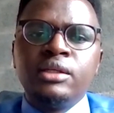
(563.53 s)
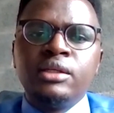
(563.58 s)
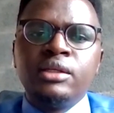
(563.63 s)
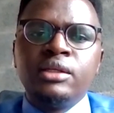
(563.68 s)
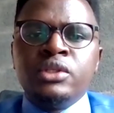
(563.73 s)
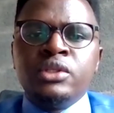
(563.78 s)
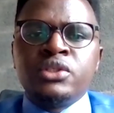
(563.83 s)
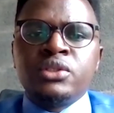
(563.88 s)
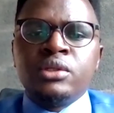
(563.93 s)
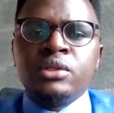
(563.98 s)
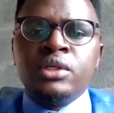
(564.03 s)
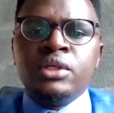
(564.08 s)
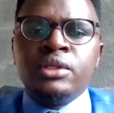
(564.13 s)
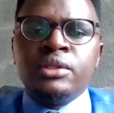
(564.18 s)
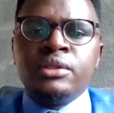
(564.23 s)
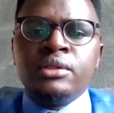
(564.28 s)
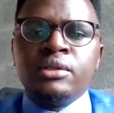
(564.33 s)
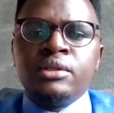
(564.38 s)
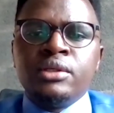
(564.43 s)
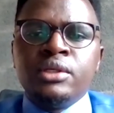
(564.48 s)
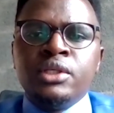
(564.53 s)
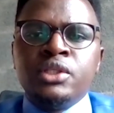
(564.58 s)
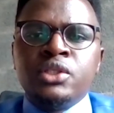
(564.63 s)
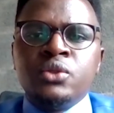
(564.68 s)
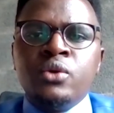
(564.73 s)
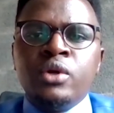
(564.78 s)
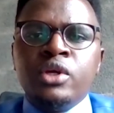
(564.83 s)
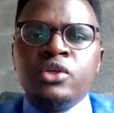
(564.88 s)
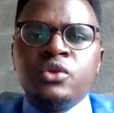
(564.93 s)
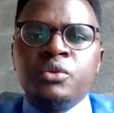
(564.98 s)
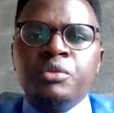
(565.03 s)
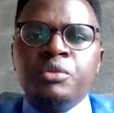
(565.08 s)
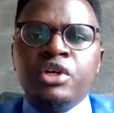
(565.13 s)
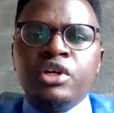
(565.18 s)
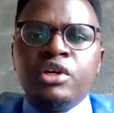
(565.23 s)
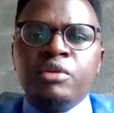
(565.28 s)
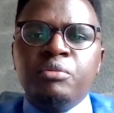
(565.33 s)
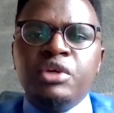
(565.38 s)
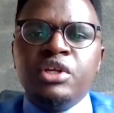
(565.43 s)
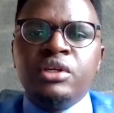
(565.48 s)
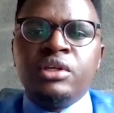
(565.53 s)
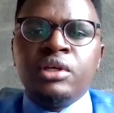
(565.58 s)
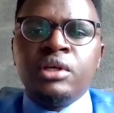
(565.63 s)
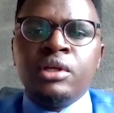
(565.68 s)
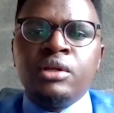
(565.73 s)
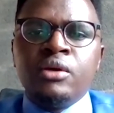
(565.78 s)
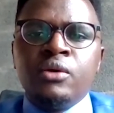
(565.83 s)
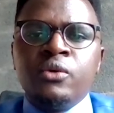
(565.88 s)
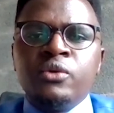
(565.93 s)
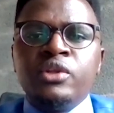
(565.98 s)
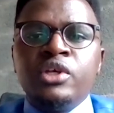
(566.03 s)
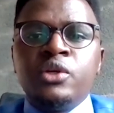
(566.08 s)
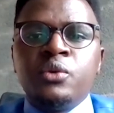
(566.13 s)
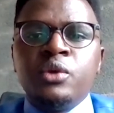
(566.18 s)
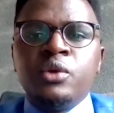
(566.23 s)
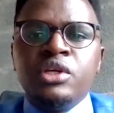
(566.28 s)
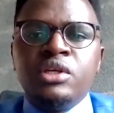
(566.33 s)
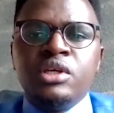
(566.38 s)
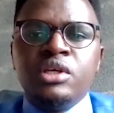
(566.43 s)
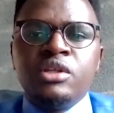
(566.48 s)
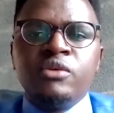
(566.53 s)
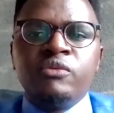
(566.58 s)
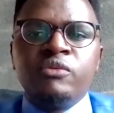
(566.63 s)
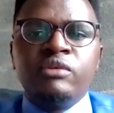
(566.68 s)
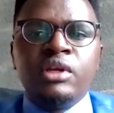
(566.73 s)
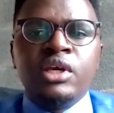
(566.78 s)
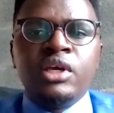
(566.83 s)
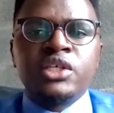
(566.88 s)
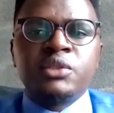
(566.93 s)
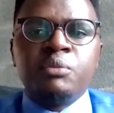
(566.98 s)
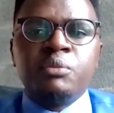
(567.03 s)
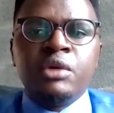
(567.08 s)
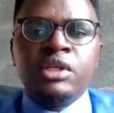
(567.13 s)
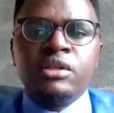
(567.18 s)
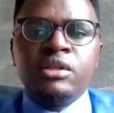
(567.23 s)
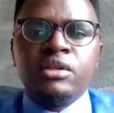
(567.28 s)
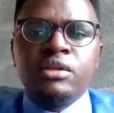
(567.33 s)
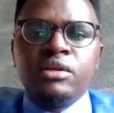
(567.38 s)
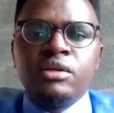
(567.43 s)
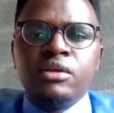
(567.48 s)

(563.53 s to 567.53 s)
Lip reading: It's going to be remitted on the 20th of the next month